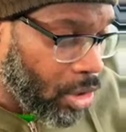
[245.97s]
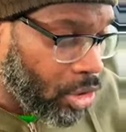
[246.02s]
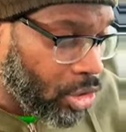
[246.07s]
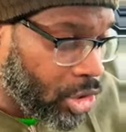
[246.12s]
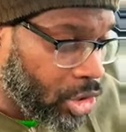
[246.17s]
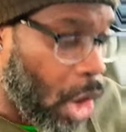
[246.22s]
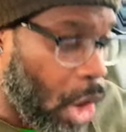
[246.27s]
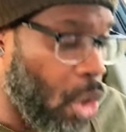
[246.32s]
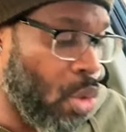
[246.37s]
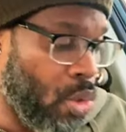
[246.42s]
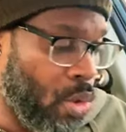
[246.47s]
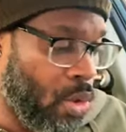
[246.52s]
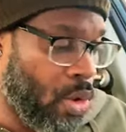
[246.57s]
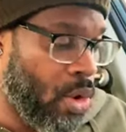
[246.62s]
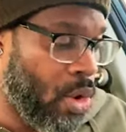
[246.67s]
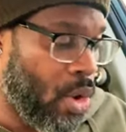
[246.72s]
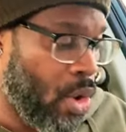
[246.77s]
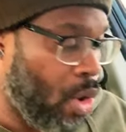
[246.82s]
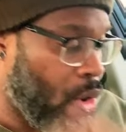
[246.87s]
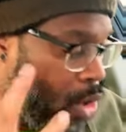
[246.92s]
So
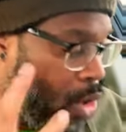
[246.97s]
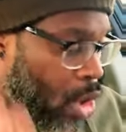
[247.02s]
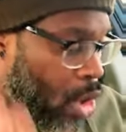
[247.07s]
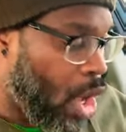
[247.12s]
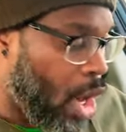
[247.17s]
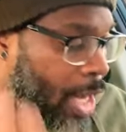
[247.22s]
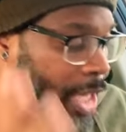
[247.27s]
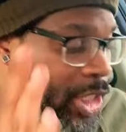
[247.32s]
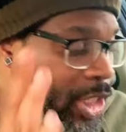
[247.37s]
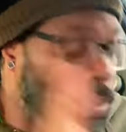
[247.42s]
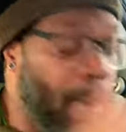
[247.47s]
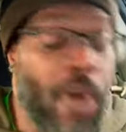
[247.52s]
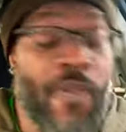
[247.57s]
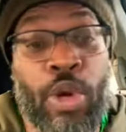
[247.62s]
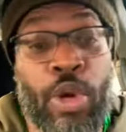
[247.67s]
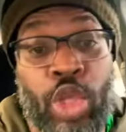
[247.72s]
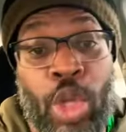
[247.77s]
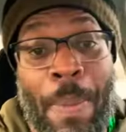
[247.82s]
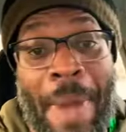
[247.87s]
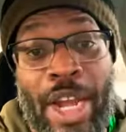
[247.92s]
let's move
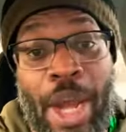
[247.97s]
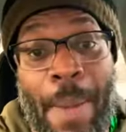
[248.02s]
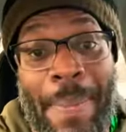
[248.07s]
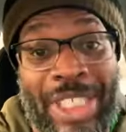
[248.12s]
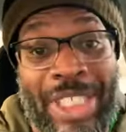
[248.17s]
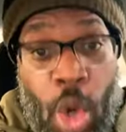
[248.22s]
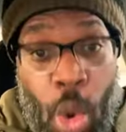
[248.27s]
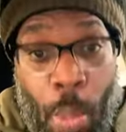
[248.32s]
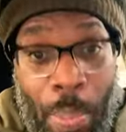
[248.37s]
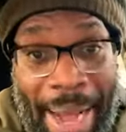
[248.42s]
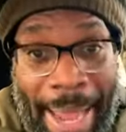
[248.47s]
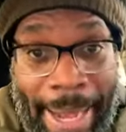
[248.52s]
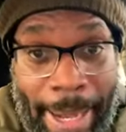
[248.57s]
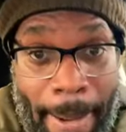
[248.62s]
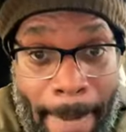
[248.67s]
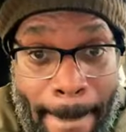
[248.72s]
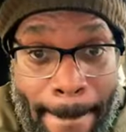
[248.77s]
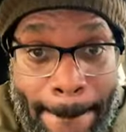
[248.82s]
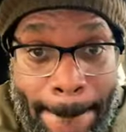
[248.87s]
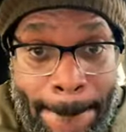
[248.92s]
on to my number two
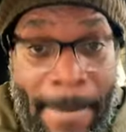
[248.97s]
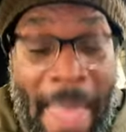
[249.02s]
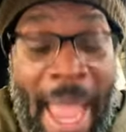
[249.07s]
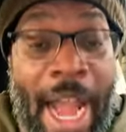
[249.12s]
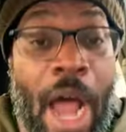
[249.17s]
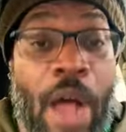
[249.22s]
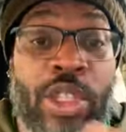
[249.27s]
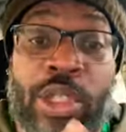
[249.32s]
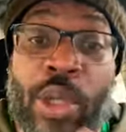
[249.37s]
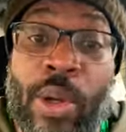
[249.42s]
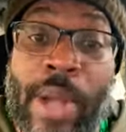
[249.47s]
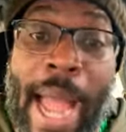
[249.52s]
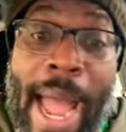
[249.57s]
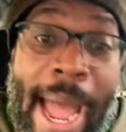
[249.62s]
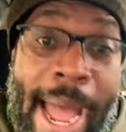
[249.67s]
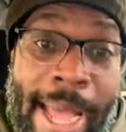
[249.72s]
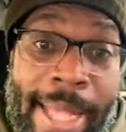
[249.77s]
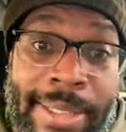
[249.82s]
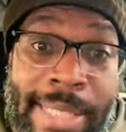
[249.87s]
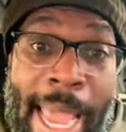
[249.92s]
player. And also,
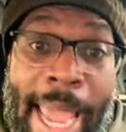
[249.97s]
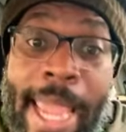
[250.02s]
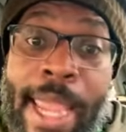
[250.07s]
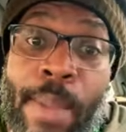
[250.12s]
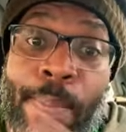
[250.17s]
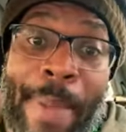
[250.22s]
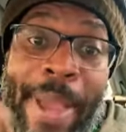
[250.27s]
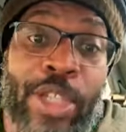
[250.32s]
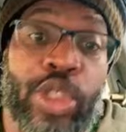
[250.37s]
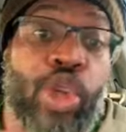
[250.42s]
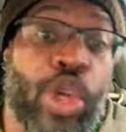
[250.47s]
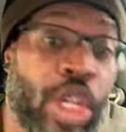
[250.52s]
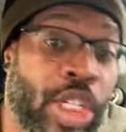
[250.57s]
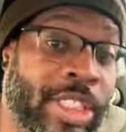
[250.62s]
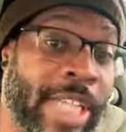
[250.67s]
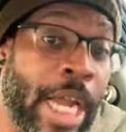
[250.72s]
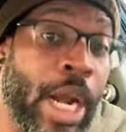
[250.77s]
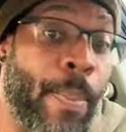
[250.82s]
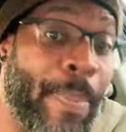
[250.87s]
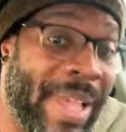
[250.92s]
guys, hey, make sure you
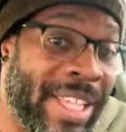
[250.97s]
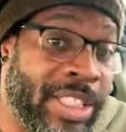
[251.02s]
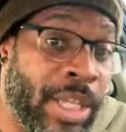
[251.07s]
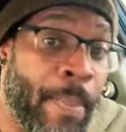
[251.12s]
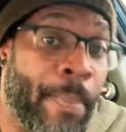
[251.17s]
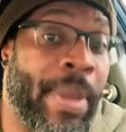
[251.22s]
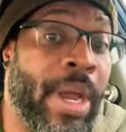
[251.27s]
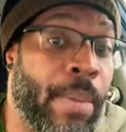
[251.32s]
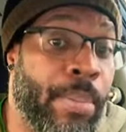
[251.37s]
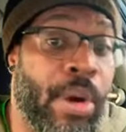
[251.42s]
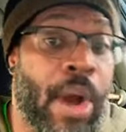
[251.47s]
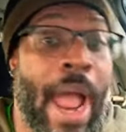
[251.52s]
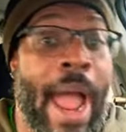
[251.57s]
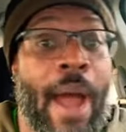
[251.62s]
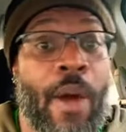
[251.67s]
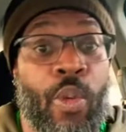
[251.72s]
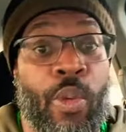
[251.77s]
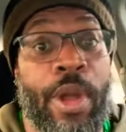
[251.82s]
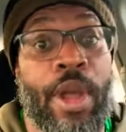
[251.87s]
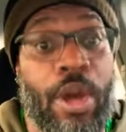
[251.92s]
sign up as a member.
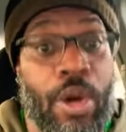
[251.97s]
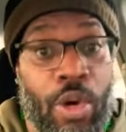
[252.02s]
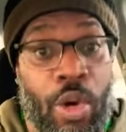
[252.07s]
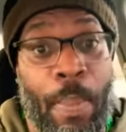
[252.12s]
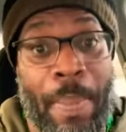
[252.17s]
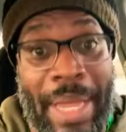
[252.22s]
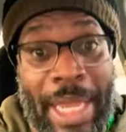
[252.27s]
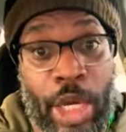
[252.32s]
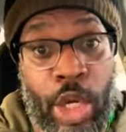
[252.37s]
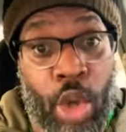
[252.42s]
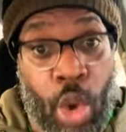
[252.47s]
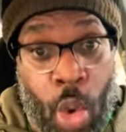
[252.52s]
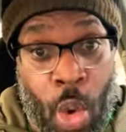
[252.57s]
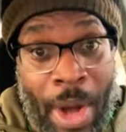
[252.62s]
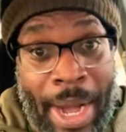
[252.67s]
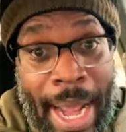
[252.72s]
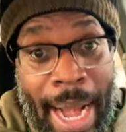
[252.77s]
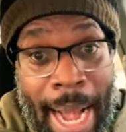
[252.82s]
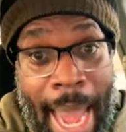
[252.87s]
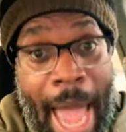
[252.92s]
I will be
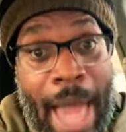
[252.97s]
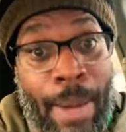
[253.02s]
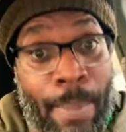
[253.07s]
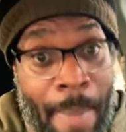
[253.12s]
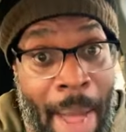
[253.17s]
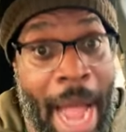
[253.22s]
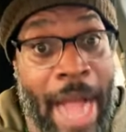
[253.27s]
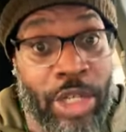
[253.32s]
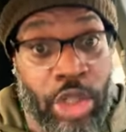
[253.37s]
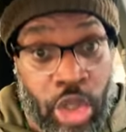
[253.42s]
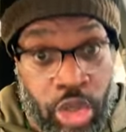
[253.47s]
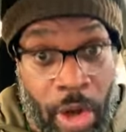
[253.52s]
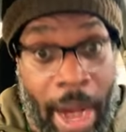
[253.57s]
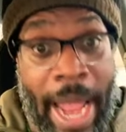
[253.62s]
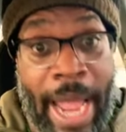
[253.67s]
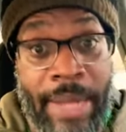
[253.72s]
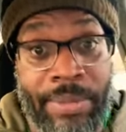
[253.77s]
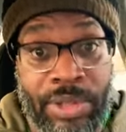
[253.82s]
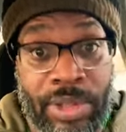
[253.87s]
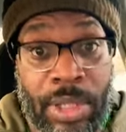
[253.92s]
doing a lot of mock
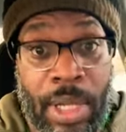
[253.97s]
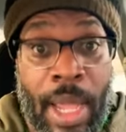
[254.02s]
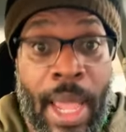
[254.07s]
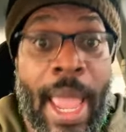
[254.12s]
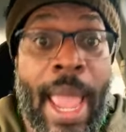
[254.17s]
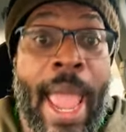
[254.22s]
drafts.